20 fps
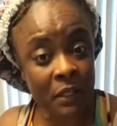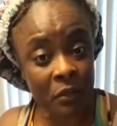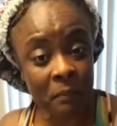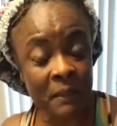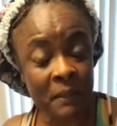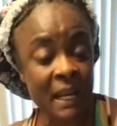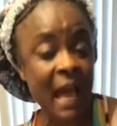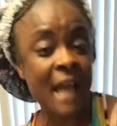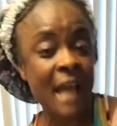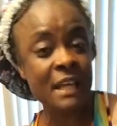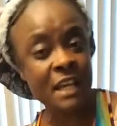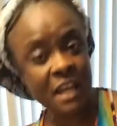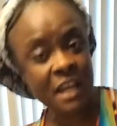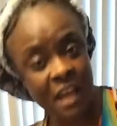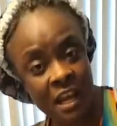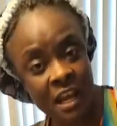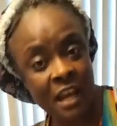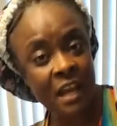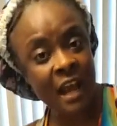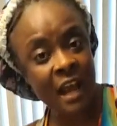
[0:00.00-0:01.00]
you'll be like,
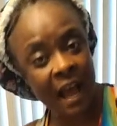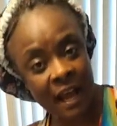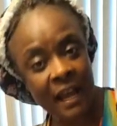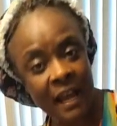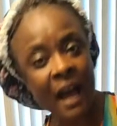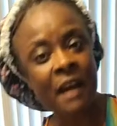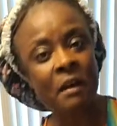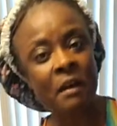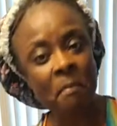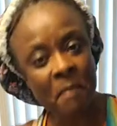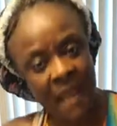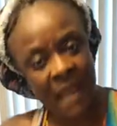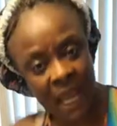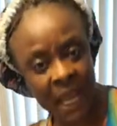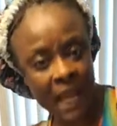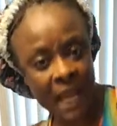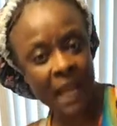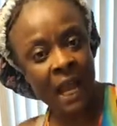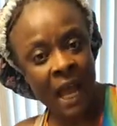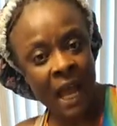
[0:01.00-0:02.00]
yeah, I got a
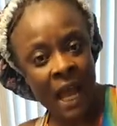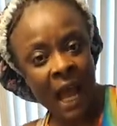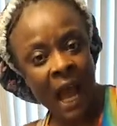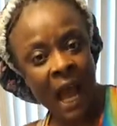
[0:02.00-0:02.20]
man.